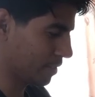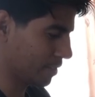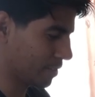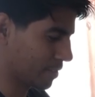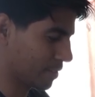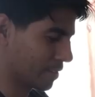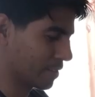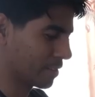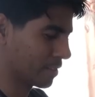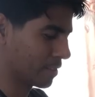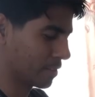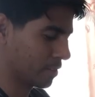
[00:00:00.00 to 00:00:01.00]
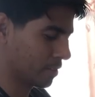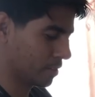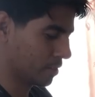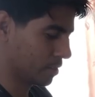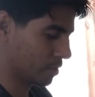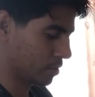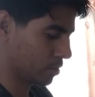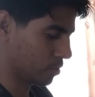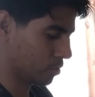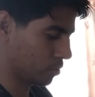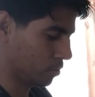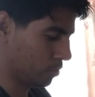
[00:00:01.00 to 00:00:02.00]
this?
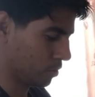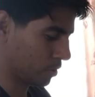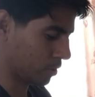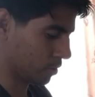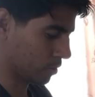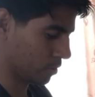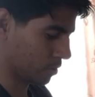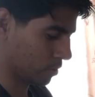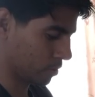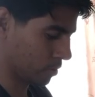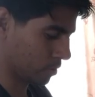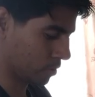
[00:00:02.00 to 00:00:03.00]
Shoe shield?